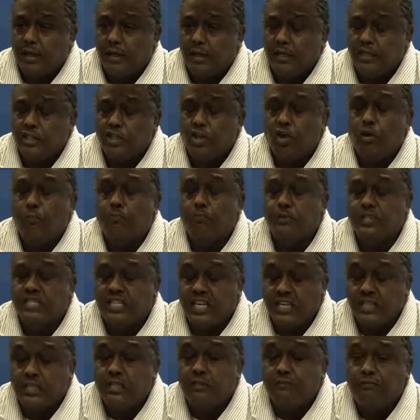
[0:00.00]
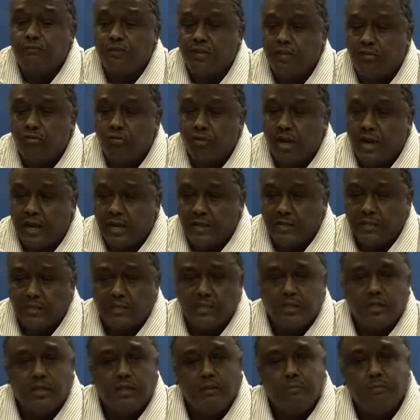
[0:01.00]
is obsessively
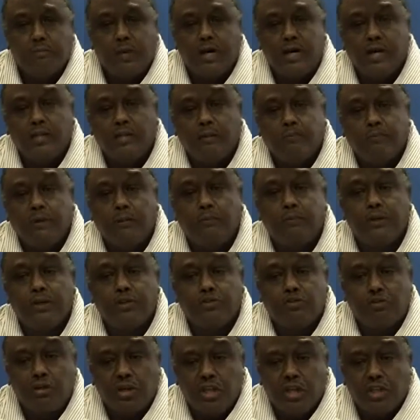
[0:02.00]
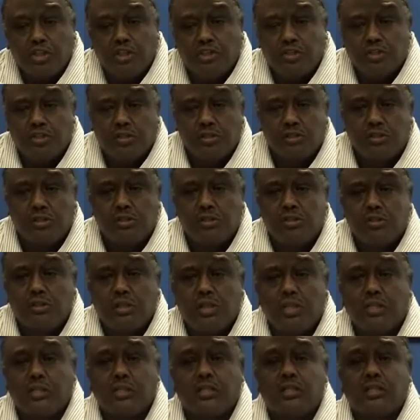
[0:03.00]
ranked by the public relations
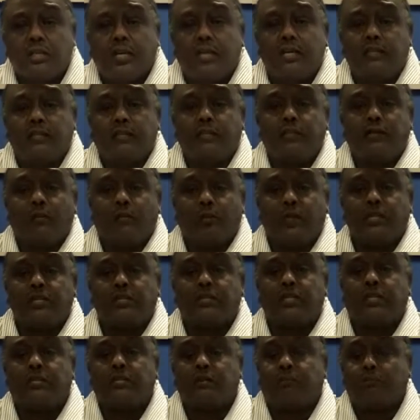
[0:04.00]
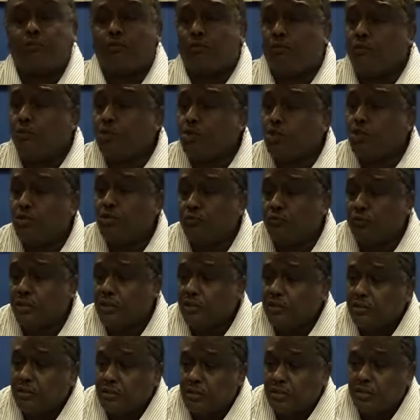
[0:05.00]
exercise in the West and the promotion of
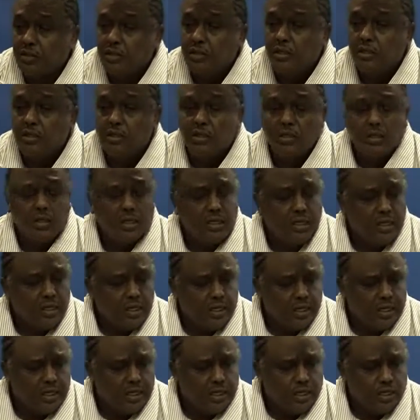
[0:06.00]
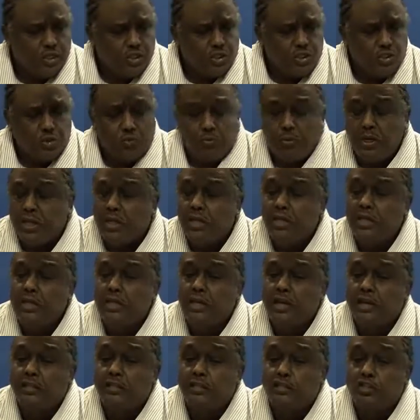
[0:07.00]
it to
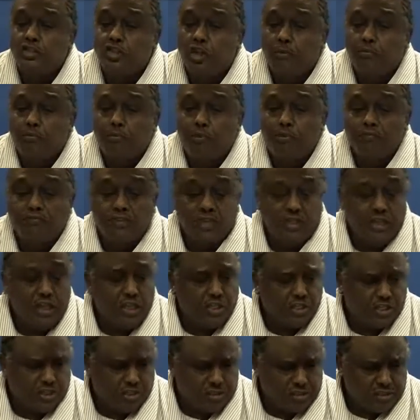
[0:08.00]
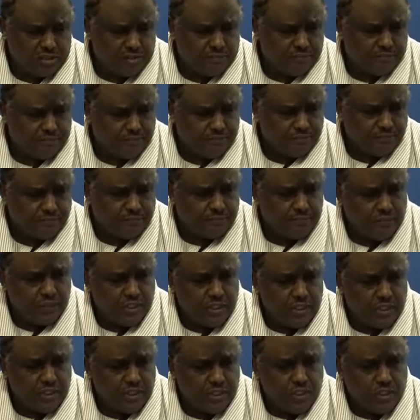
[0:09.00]
be at the top of the nations.
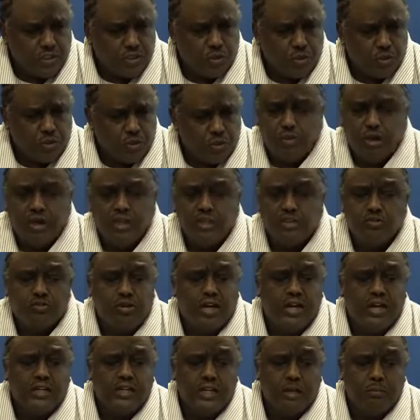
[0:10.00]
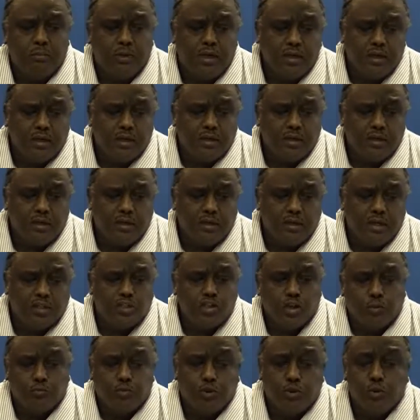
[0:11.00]
So Bahrain is ranked among the
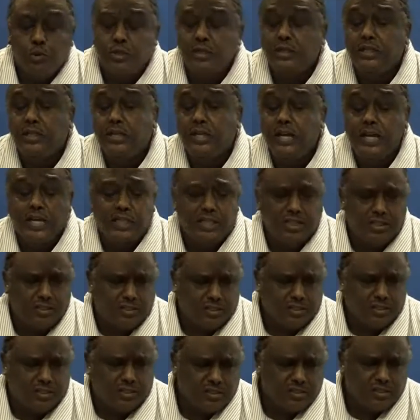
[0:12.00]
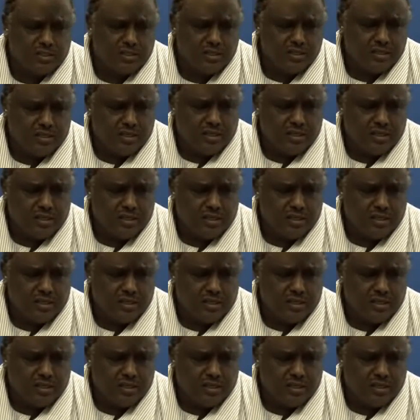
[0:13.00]
top 20 nations